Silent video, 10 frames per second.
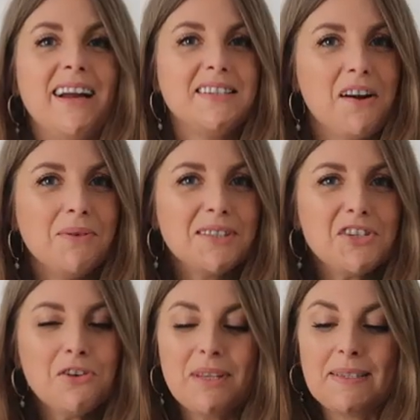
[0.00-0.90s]
Okay, so I wasn't
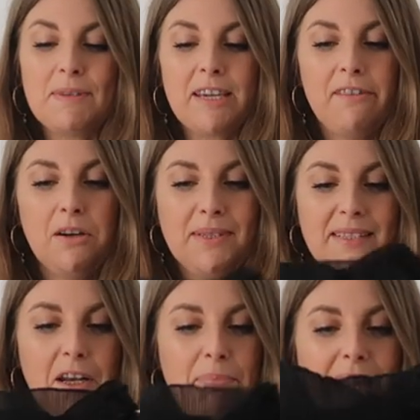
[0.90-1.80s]
sure what this material was
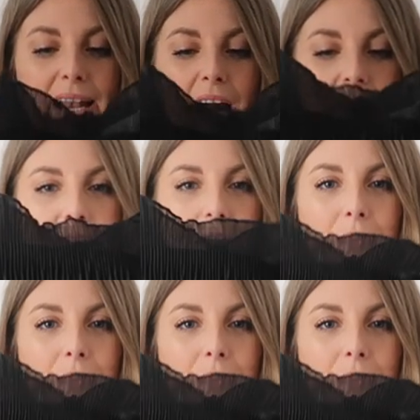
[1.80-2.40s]
gonna be like